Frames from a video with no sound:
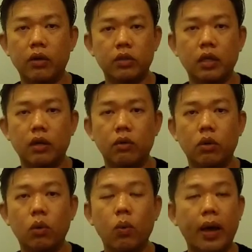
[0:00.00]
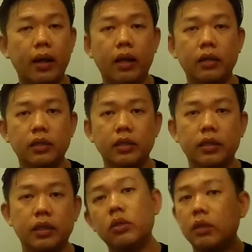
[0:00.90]
yourself cold wet.
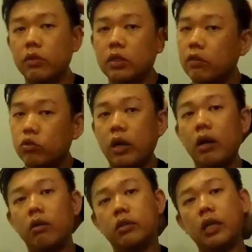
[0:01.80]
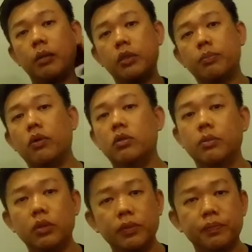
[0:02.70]
Keep yourself dry all the time as possible.